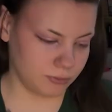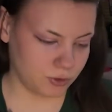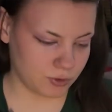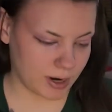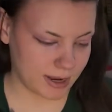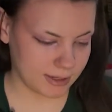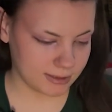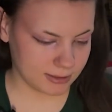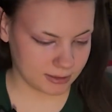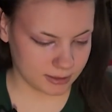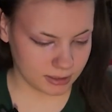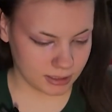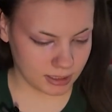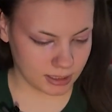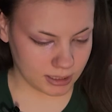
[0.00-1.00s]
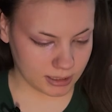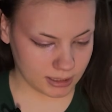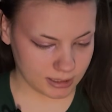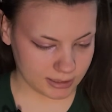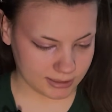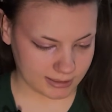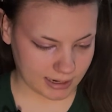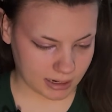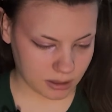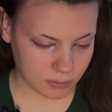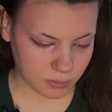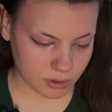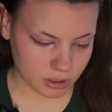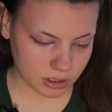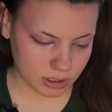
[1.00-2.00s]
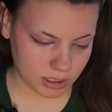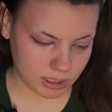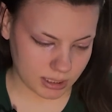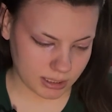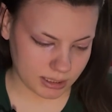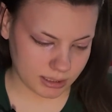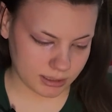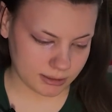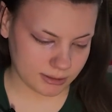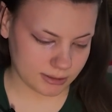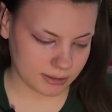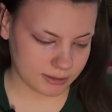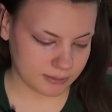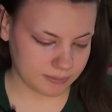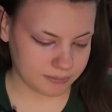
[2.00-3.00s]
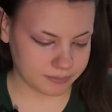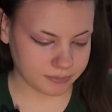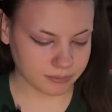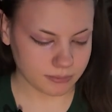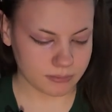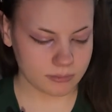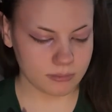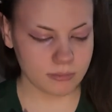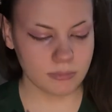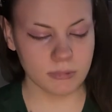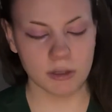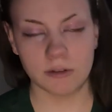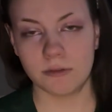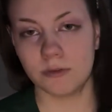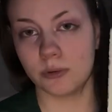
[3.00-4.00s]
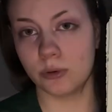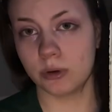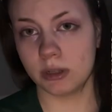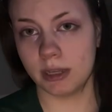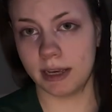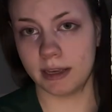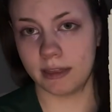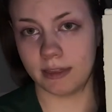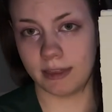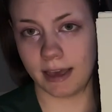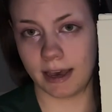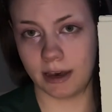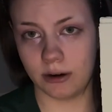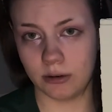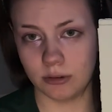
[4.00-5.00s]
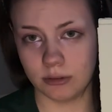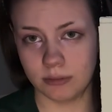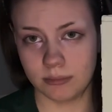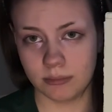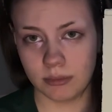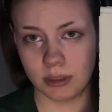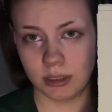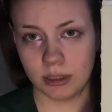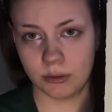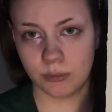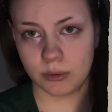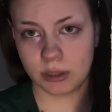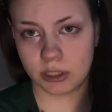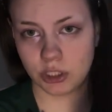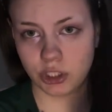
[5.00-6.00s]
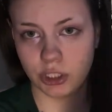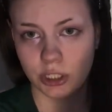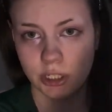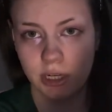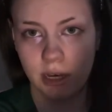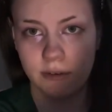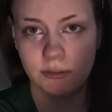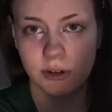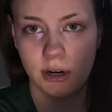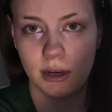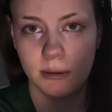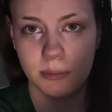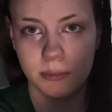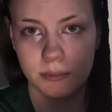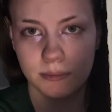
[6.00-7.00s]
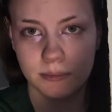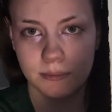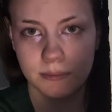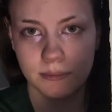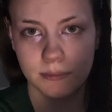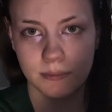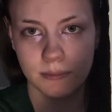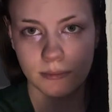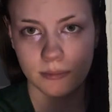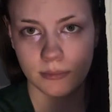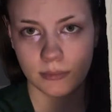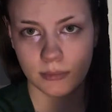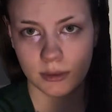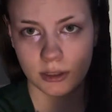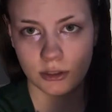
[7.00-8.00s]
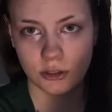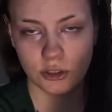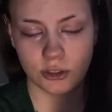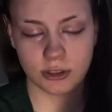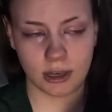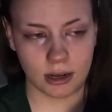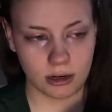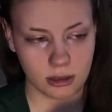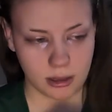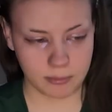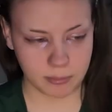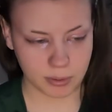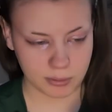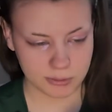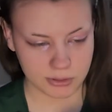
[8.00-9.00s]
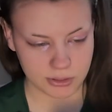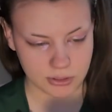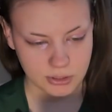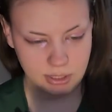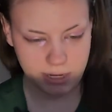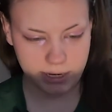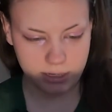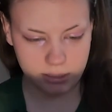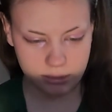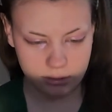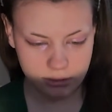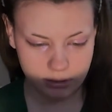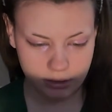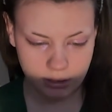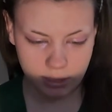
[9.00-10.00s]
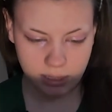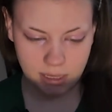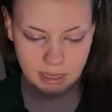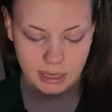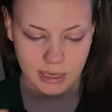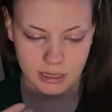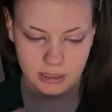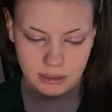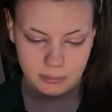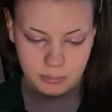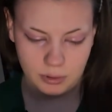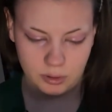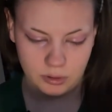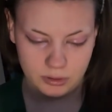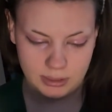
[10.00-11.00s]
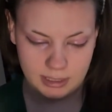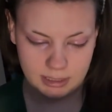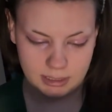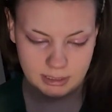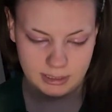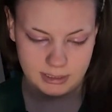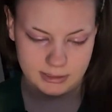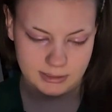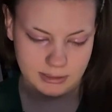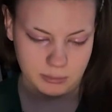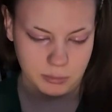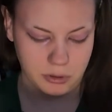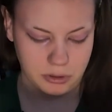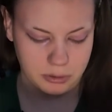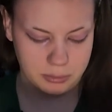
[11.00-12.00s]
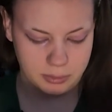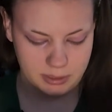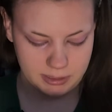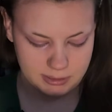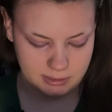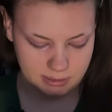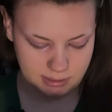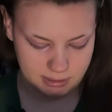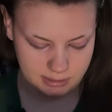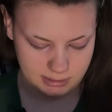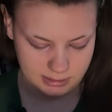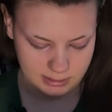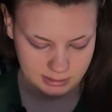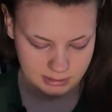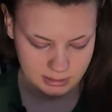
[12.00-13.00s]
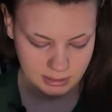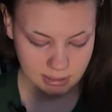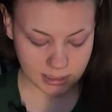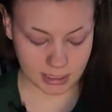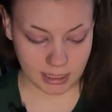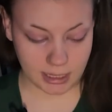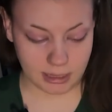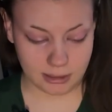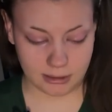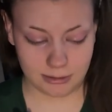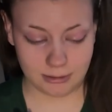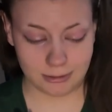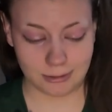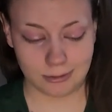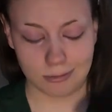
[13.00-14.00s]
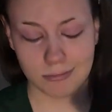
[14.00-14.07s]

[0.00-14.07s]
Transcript: dress. Then the second one is floor length gown with a sheer cover up, and she's got a lot of bows in her hair, and a pearl necklace and pearl bracelets and